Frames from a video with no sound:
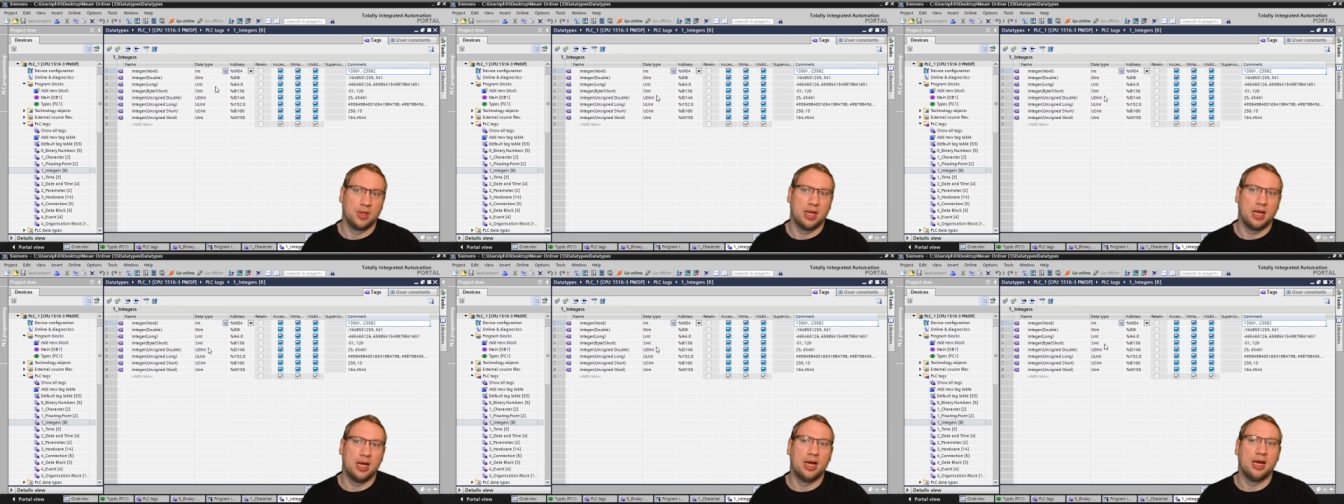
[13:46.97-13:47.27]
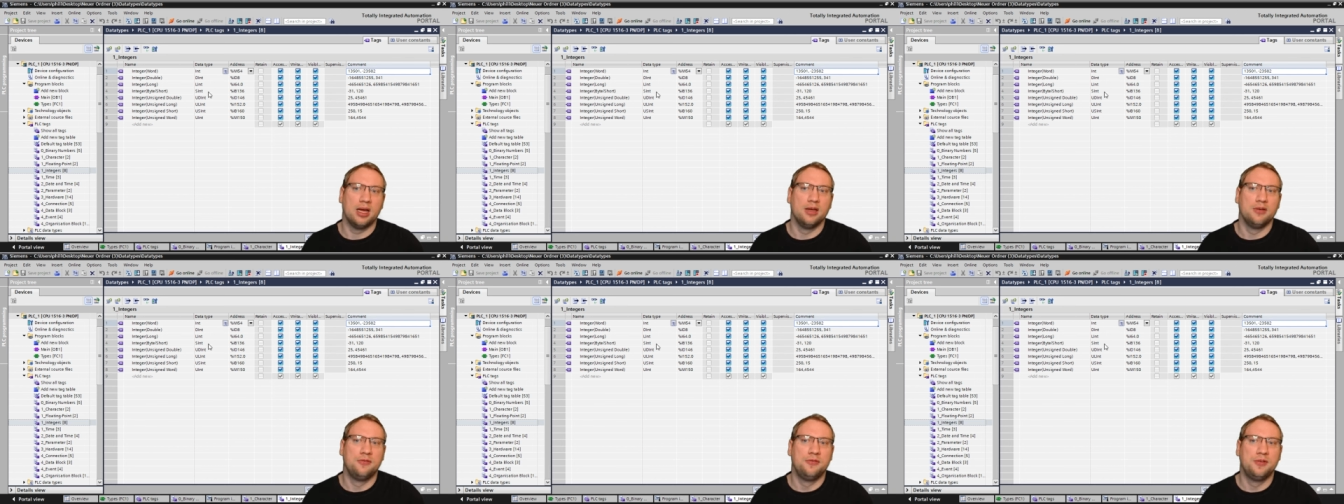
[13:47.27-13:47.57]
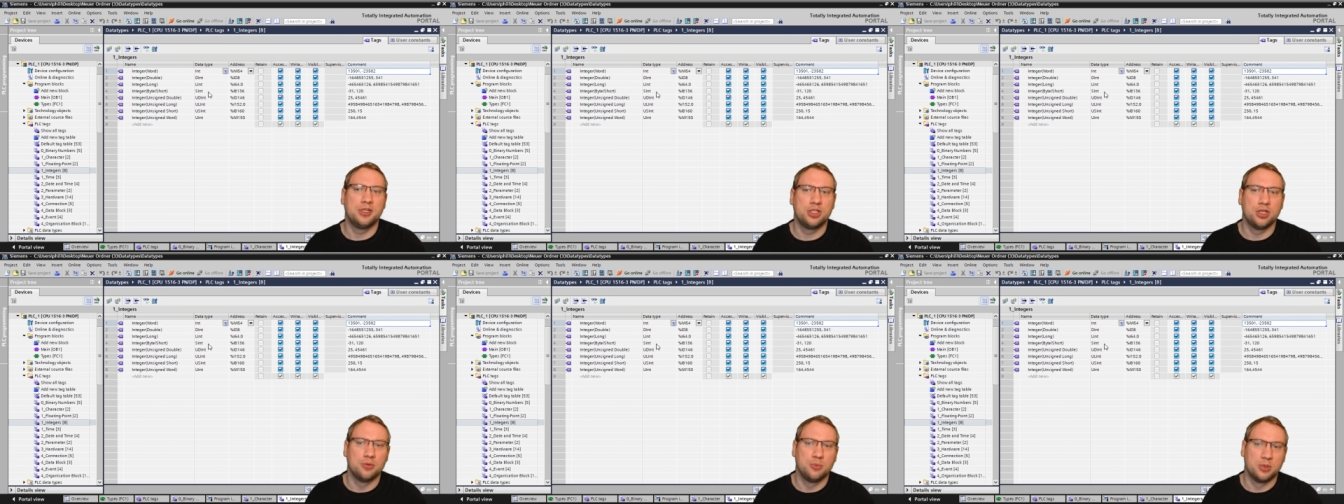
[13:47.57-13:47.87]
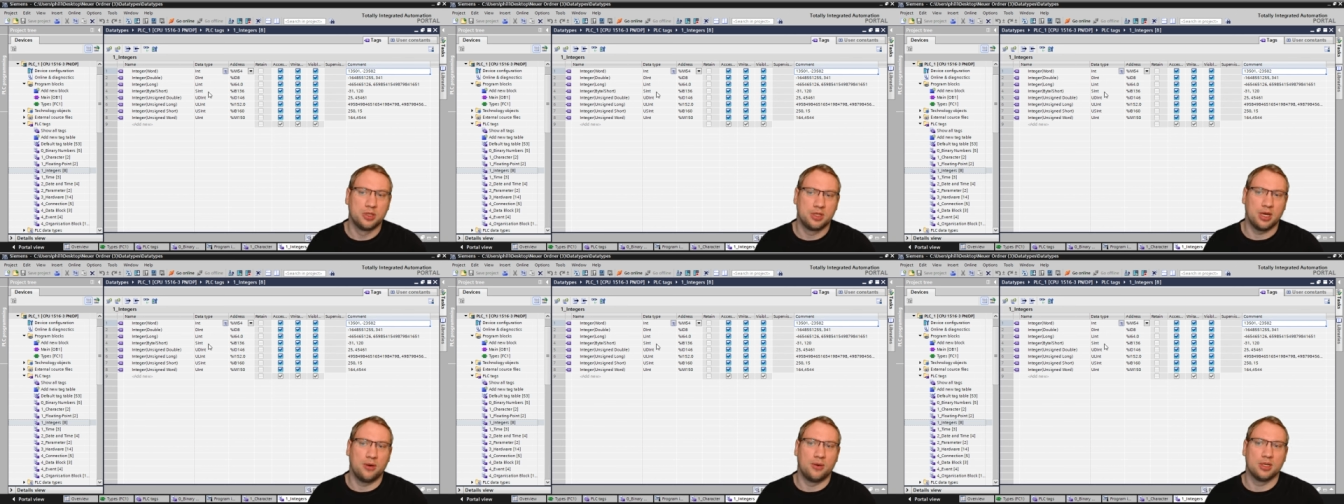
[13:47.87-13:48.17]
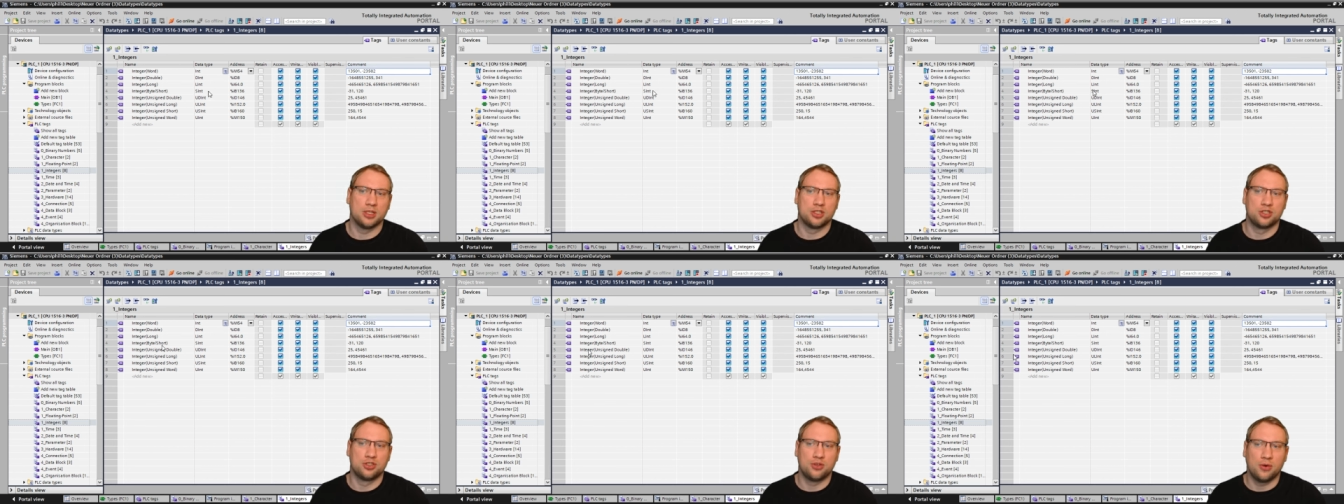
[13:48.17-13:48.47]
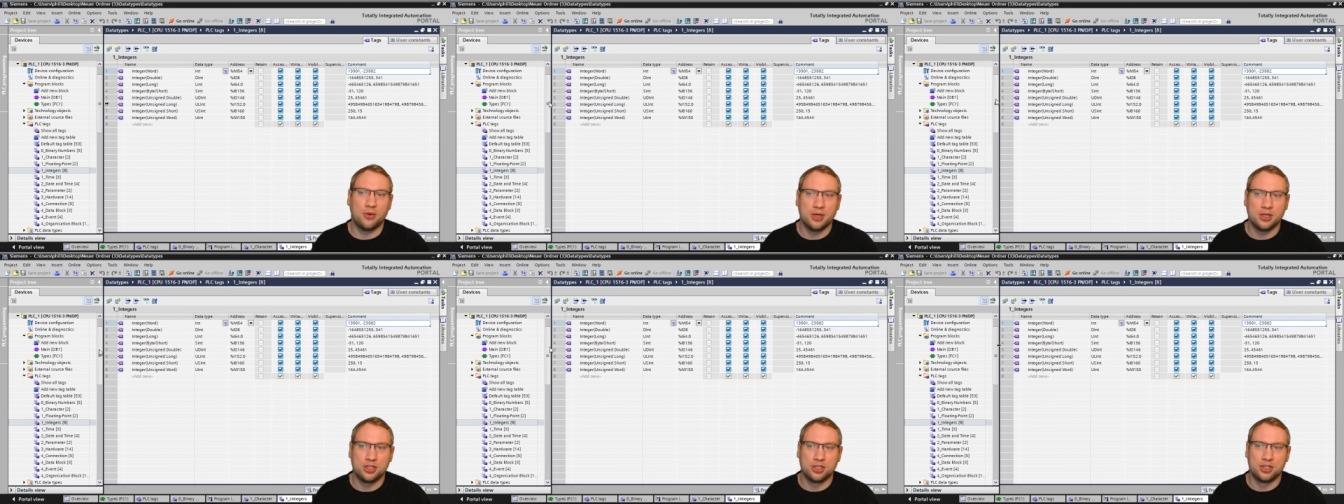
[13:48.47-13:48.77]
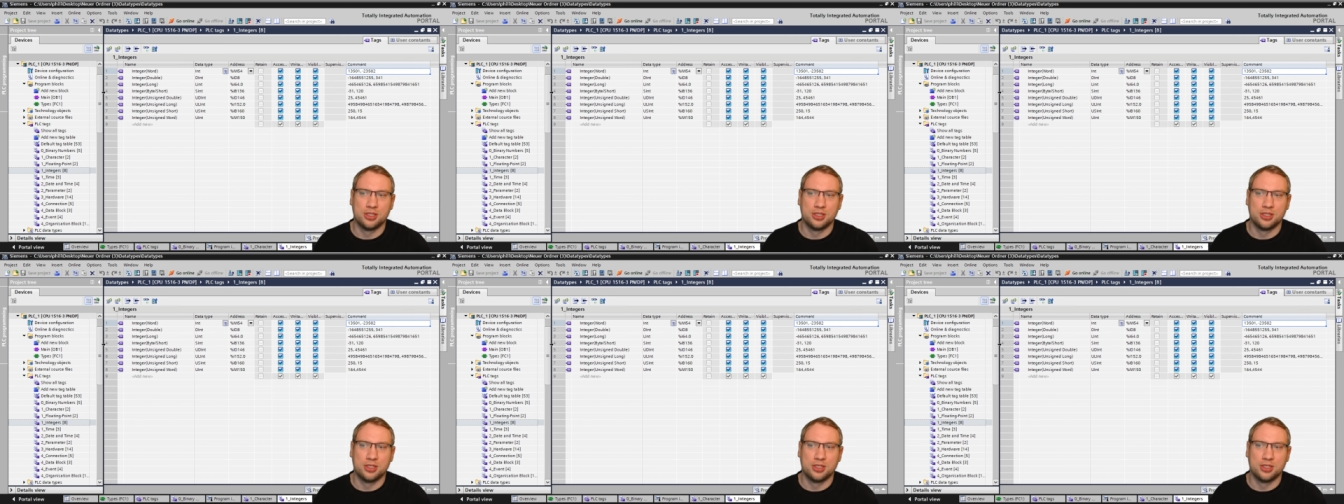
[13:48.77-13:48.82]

uh, efficient with our storage.